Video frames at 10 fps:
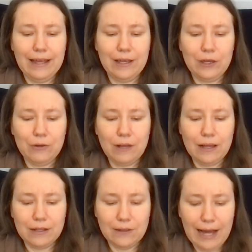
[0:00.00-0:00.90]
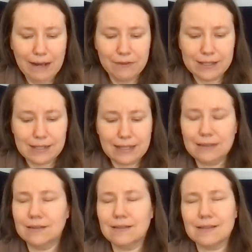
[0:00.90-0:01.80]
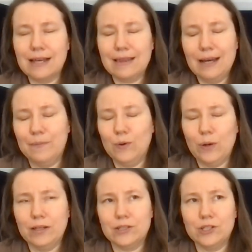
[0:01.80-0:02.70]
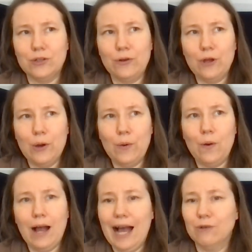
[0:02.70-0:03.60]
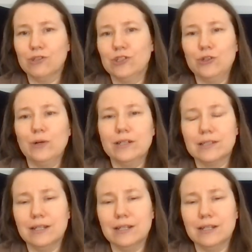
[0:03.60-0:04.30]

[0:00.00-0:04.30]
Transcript: you'll have the skills at that point to know how to do it,